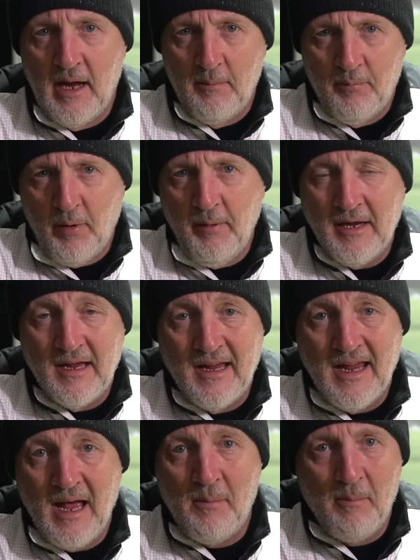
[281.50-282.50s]
and probably can
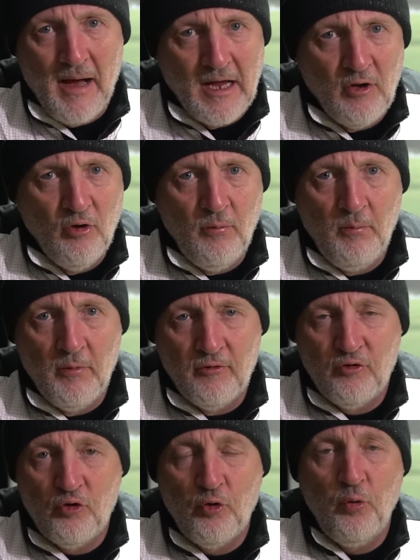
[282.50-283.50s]
get my
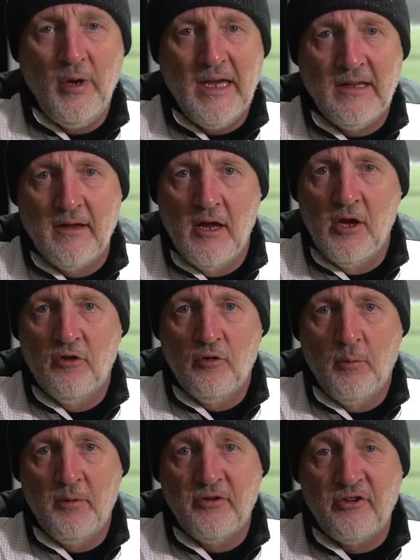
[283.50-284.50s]
numbers tweaked
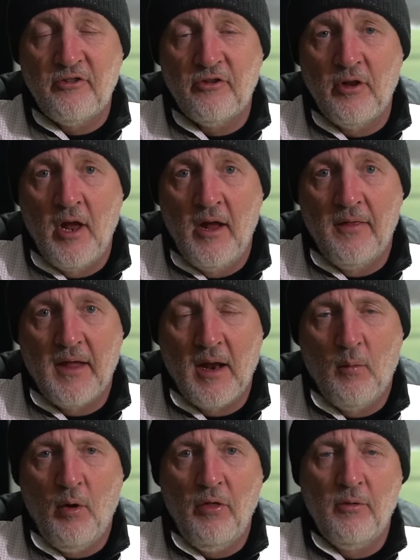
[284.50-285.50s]
to a position that I
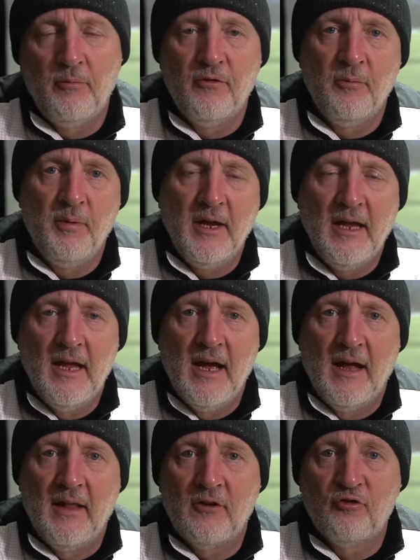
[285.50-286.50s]
want them to be.
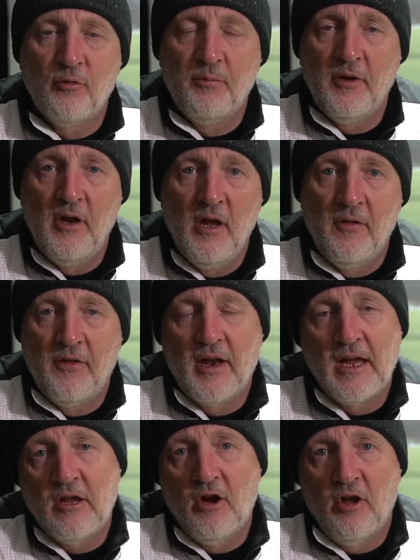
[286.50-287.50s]
And that's something that
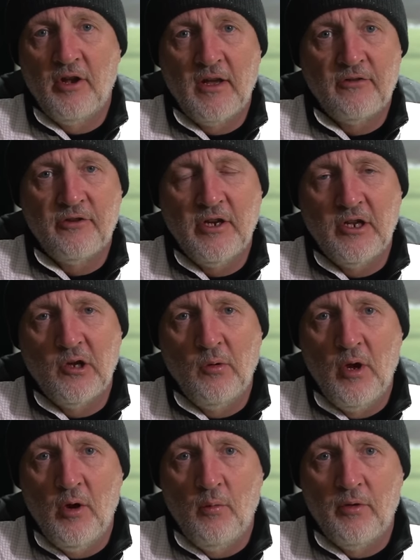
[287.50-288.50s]
I can't necessarily do
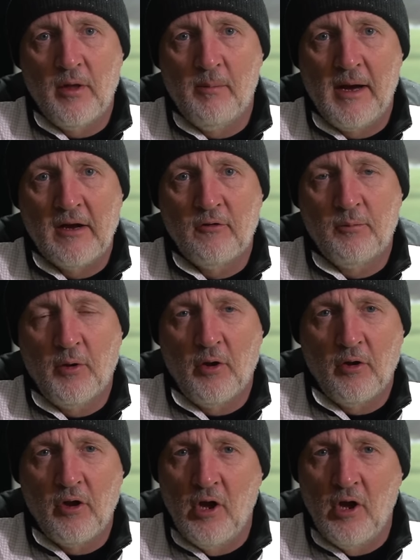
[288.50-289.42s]
with the Max product.